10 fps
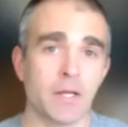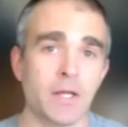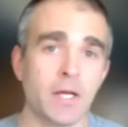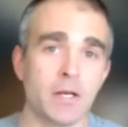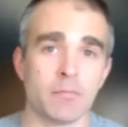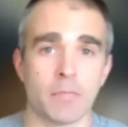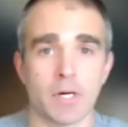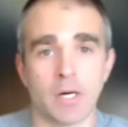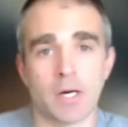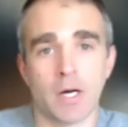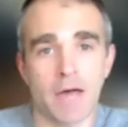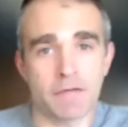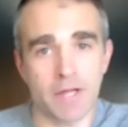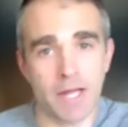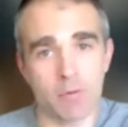And then
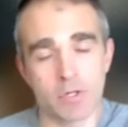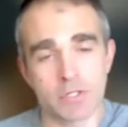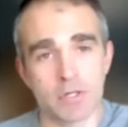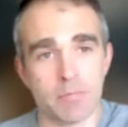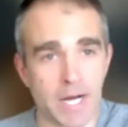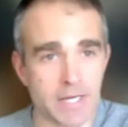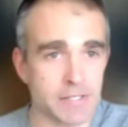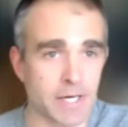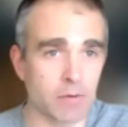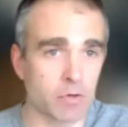after that, I went to the buy side.